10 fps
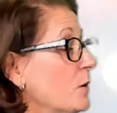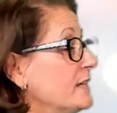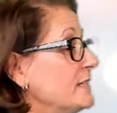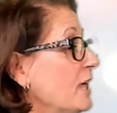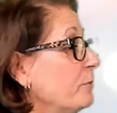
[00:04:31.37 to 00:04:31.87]
I
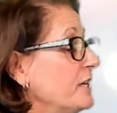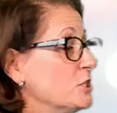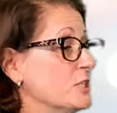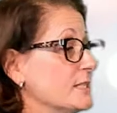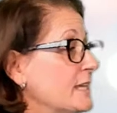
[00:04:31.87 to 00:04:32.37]
tell
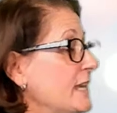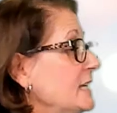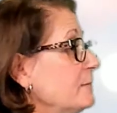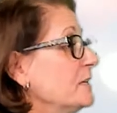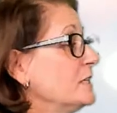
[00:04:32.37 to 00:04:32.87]
patients,
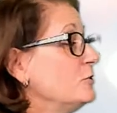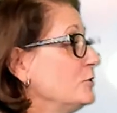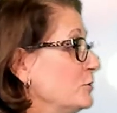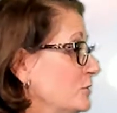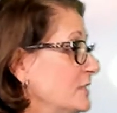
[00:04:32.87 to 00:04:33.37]
anybody who
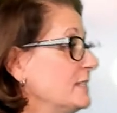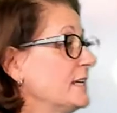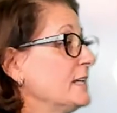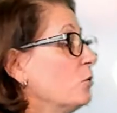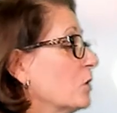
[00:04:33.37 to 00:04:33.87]
uses
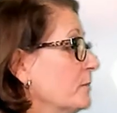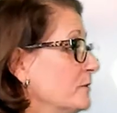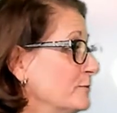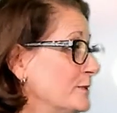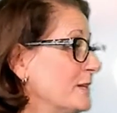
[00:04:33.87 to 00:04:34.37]
any
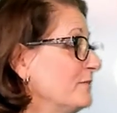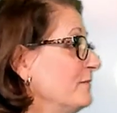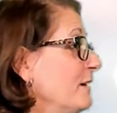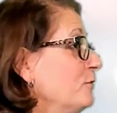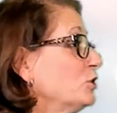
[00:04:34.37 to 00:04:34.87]
hormones, if they've
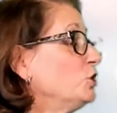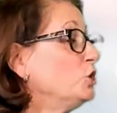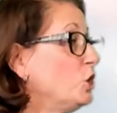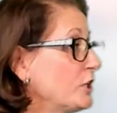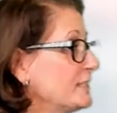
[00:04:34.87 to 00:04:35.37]
ever
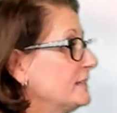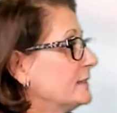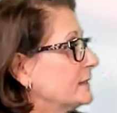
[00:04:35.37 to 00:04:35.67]
looked at